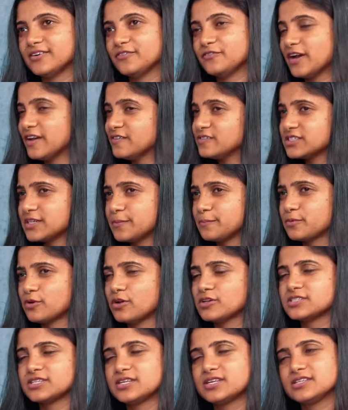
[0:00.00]
uh, five step
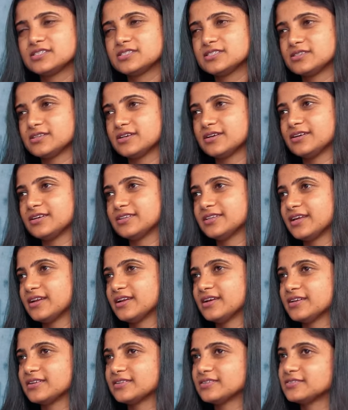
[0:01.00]
process uh,
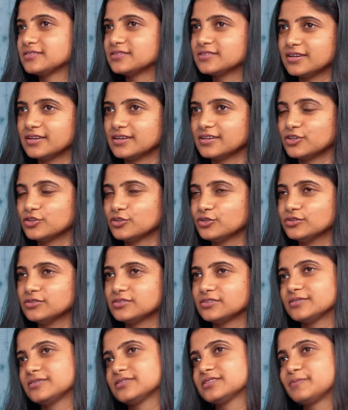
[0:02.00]
there are uh, you
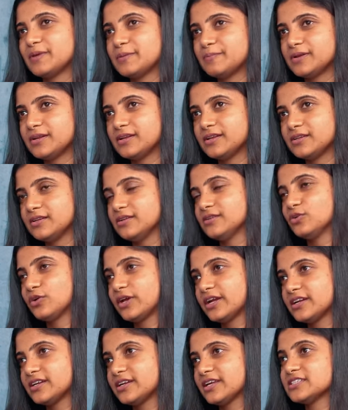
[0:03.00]
know, people
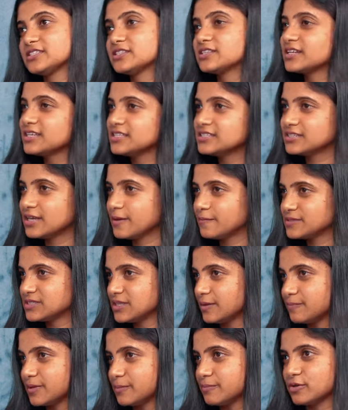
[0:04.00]
look at it as three
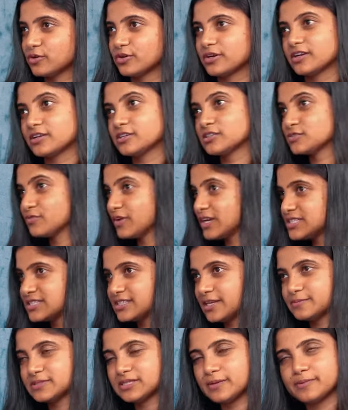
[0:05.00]
steps, some people look at it as
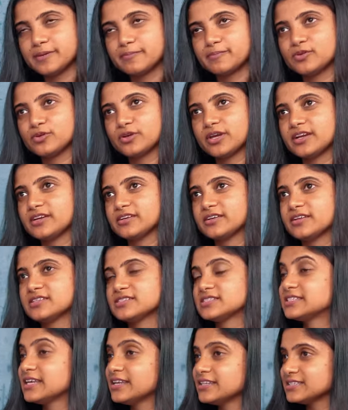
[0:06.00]
five steps, some people look at it
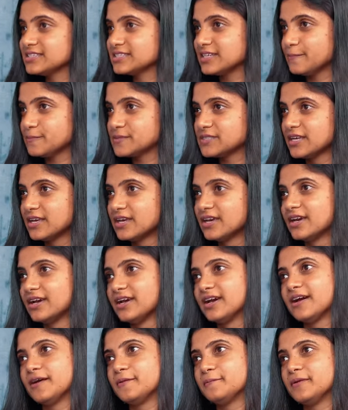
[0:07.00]
as 10 steps.
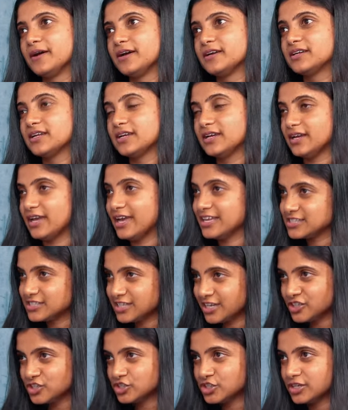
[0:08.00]
But
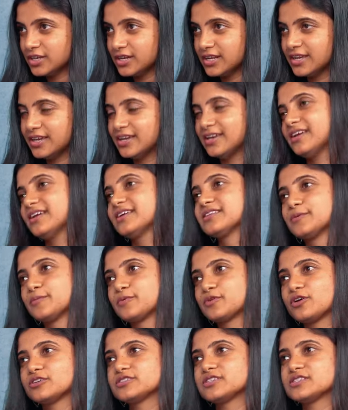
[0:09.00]
essentially, hmm.
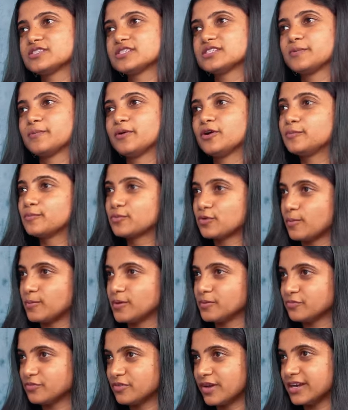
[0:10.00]
the process is about
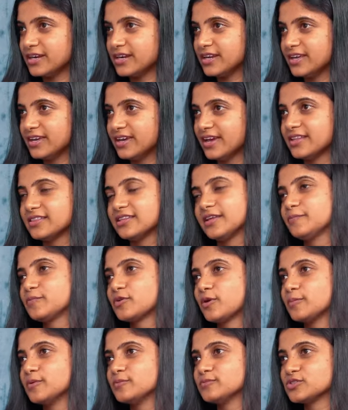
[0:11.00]
problem finding and then
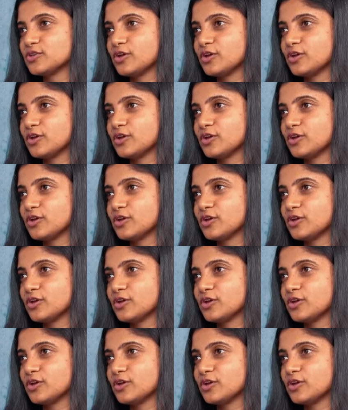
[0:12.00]
problem